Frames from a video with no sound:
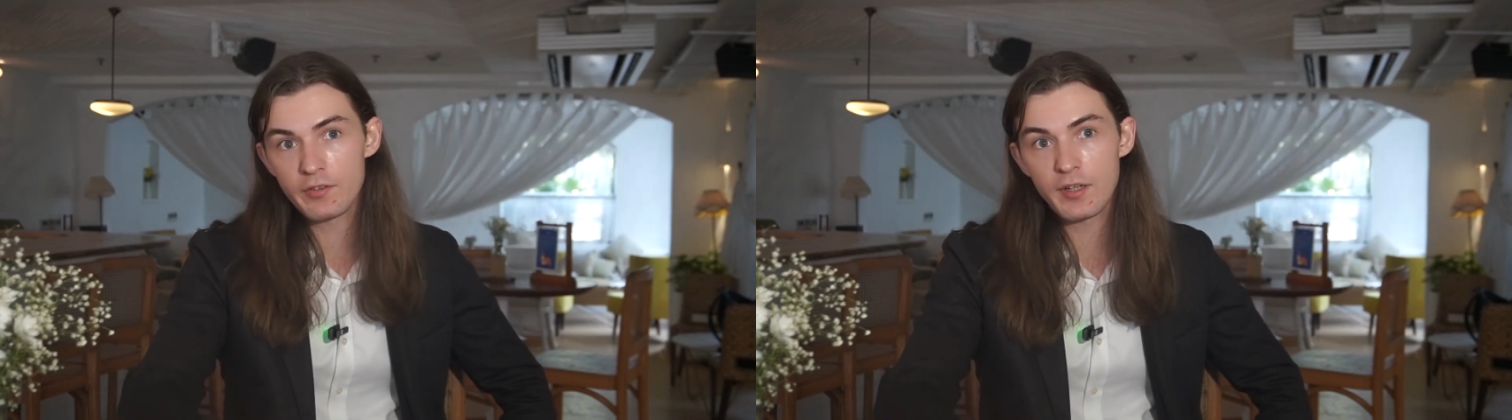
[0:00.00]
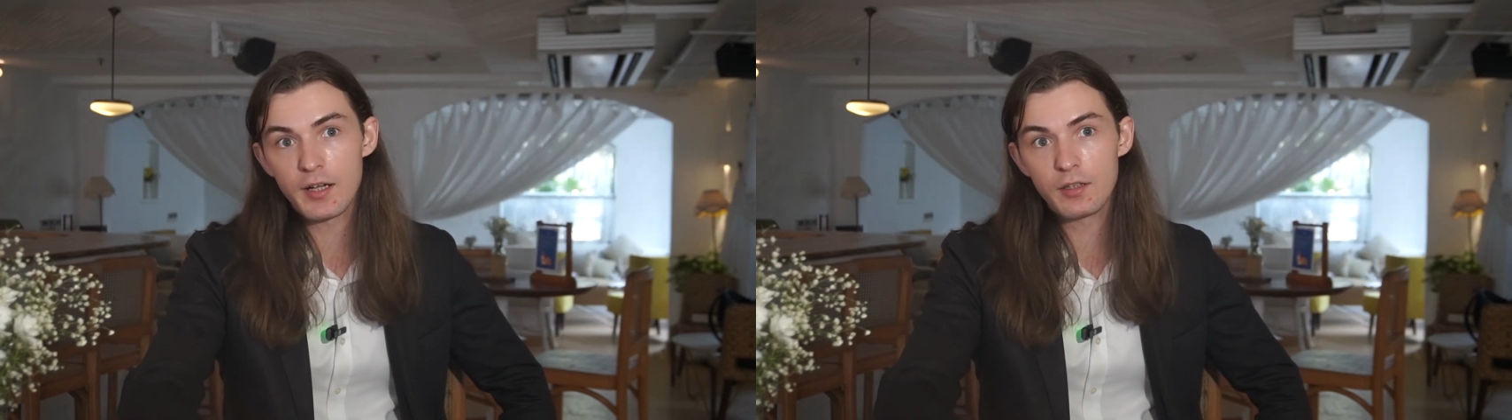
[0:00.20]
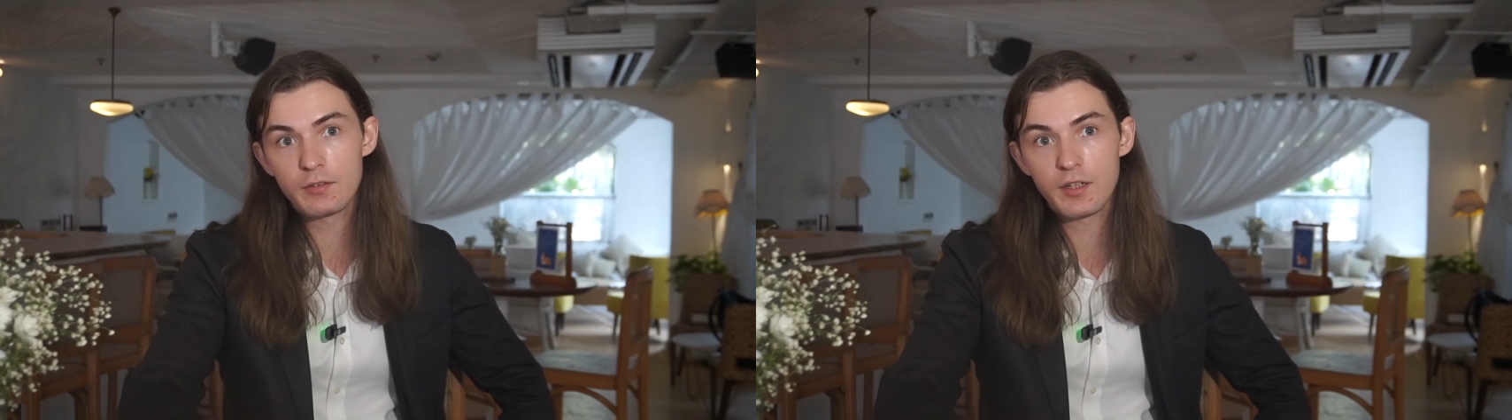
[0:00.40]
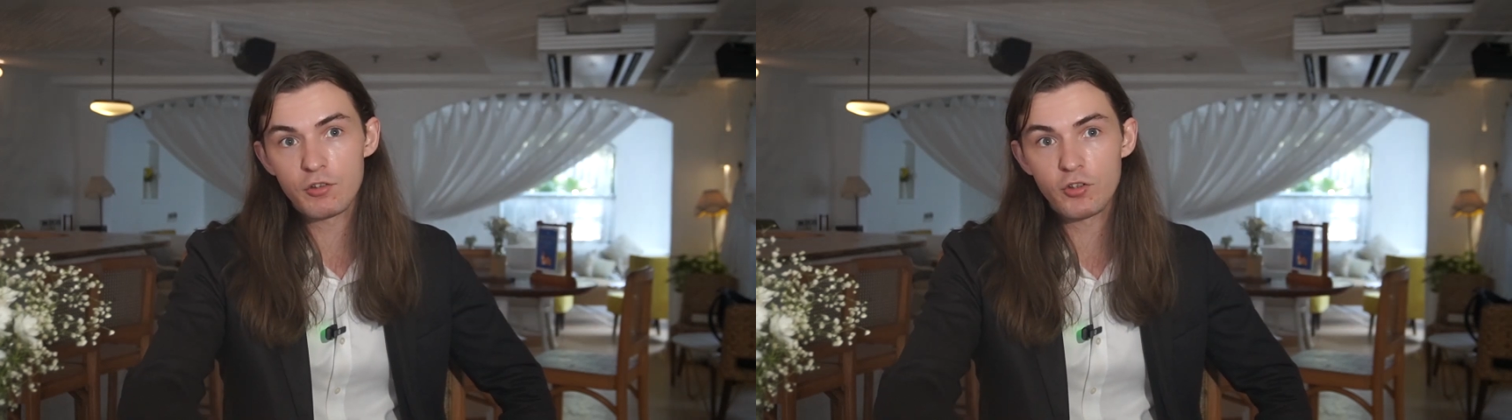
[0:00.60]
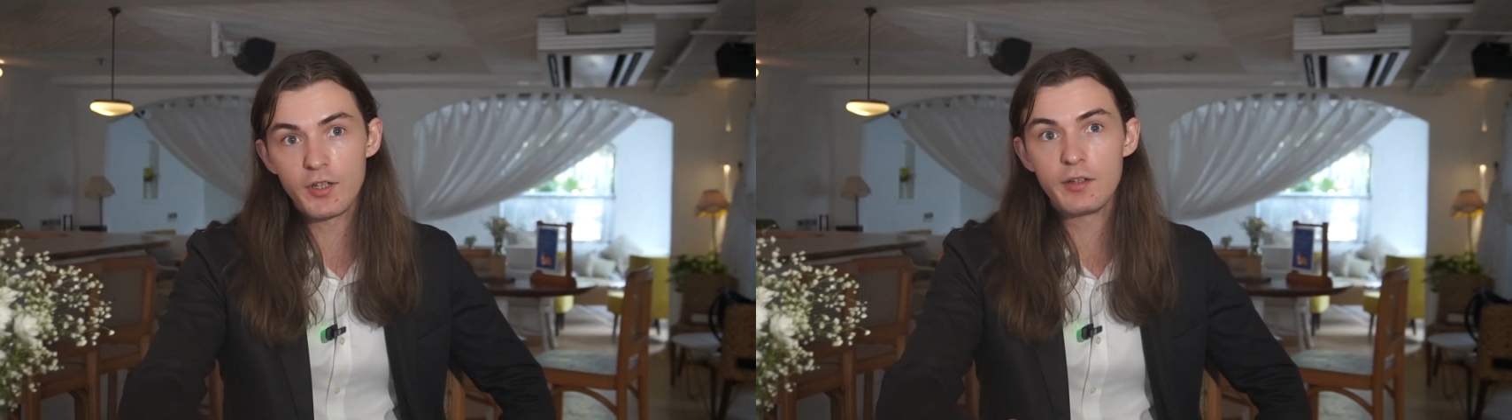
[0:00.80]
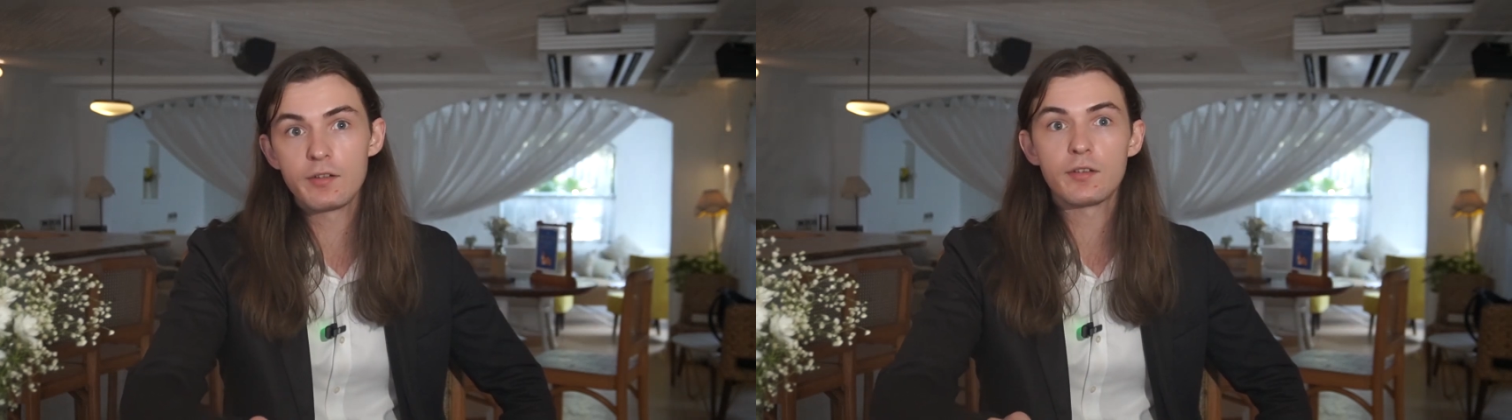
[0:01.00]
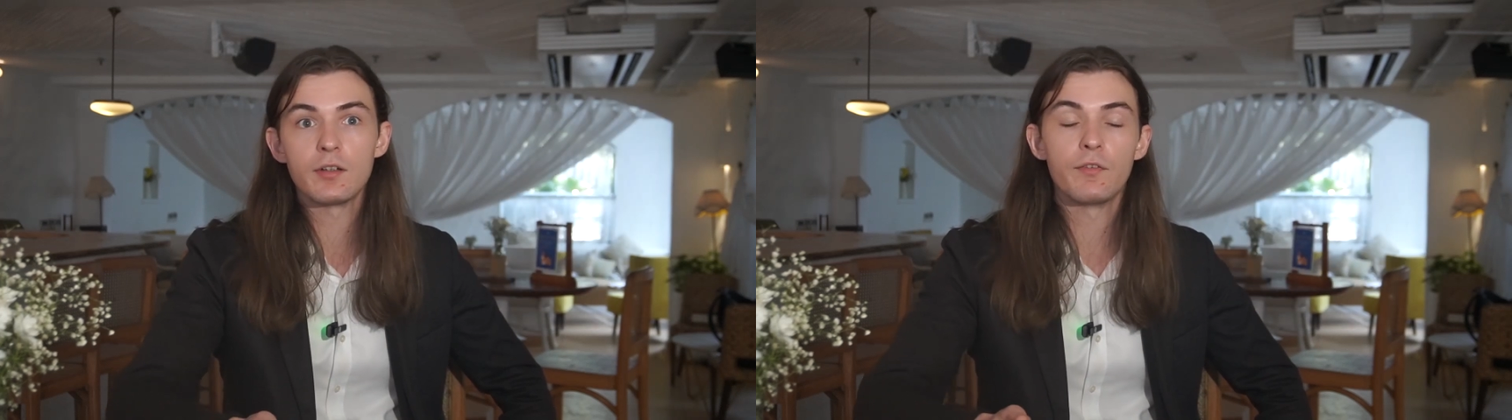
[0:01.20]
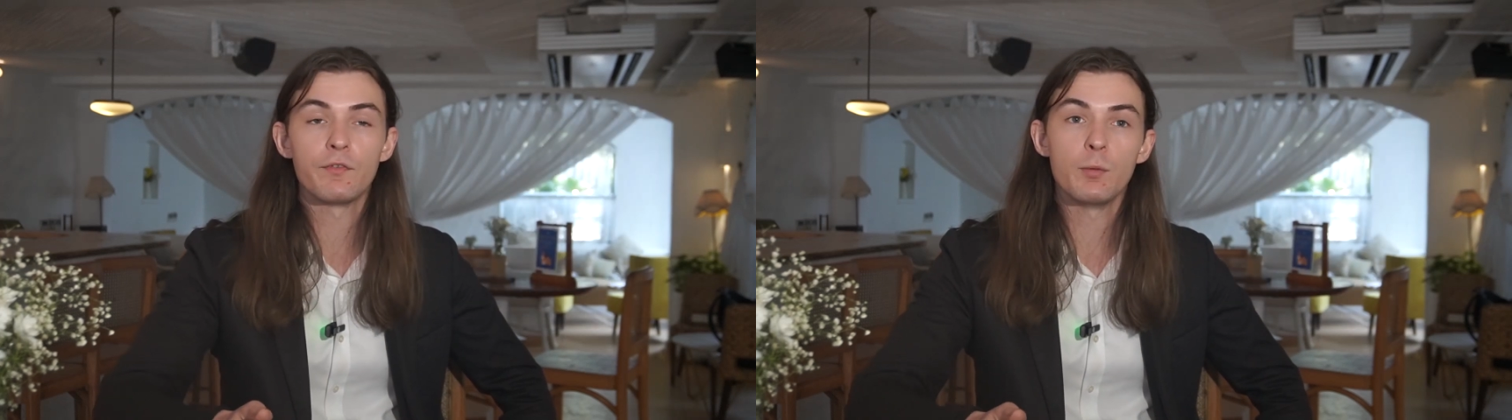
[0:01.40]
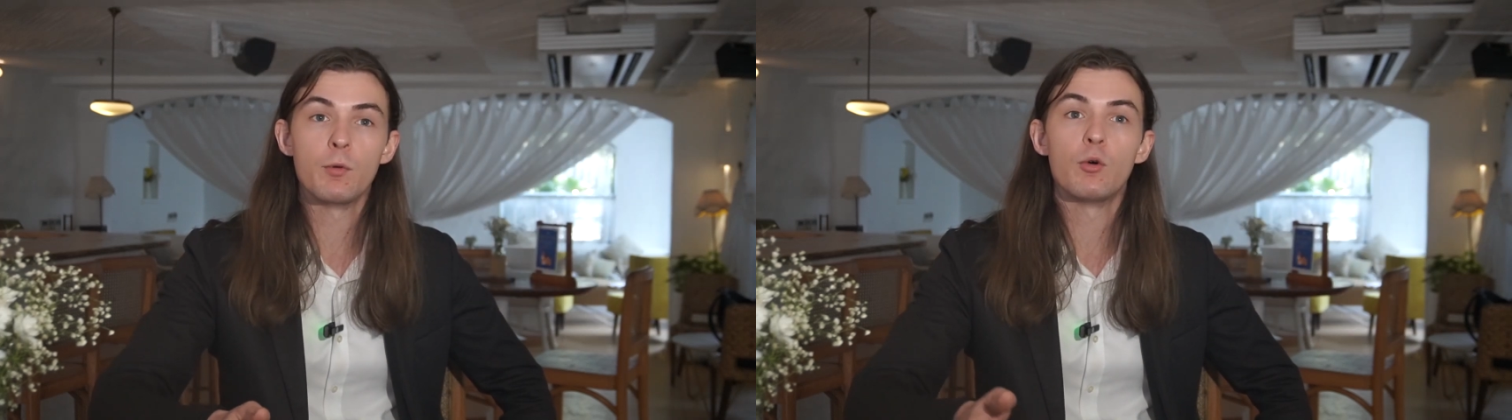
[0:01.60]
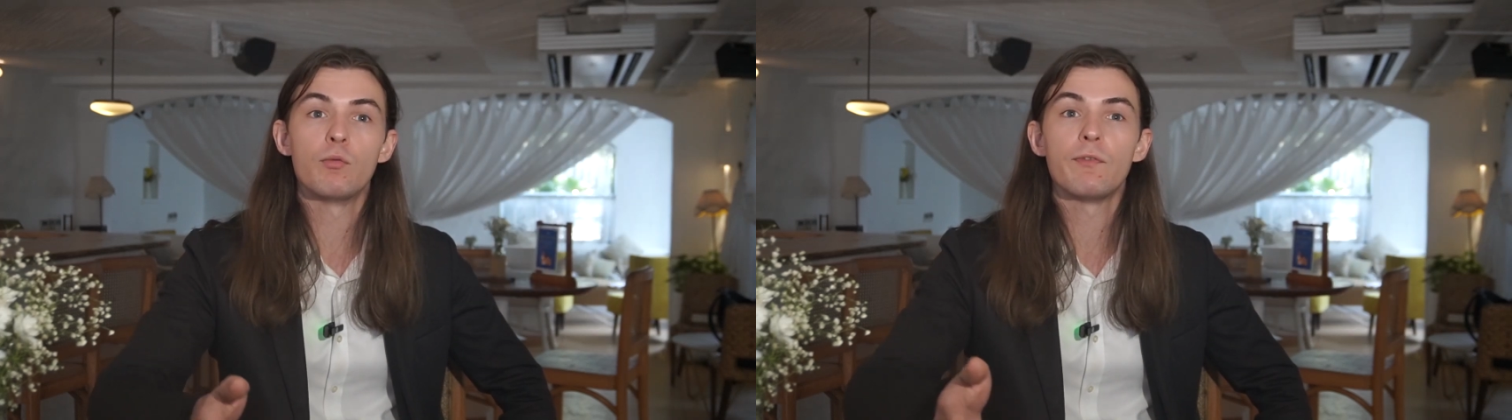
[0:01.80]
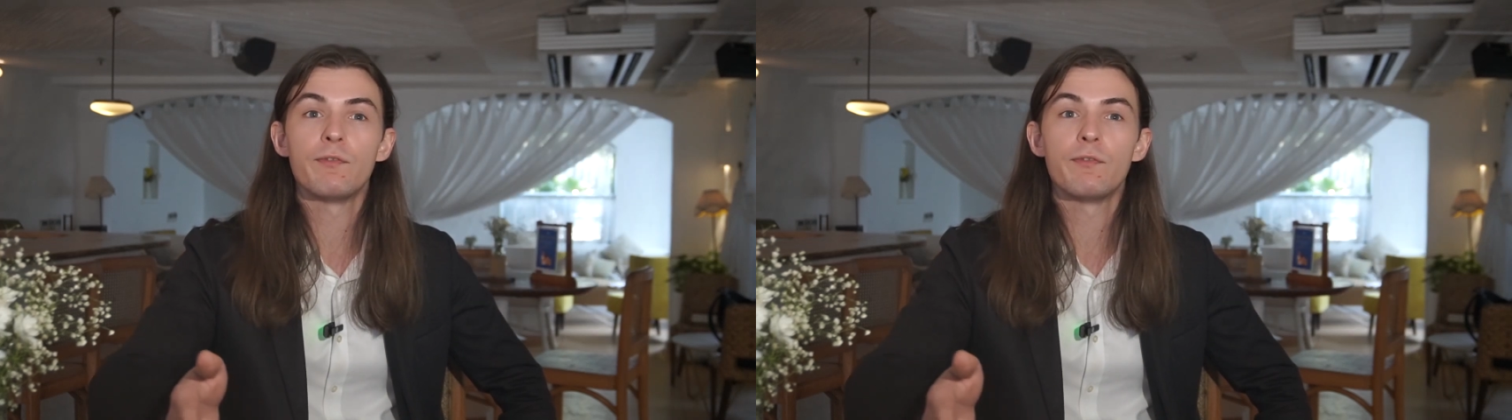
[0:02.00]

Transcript: style dishes, a few more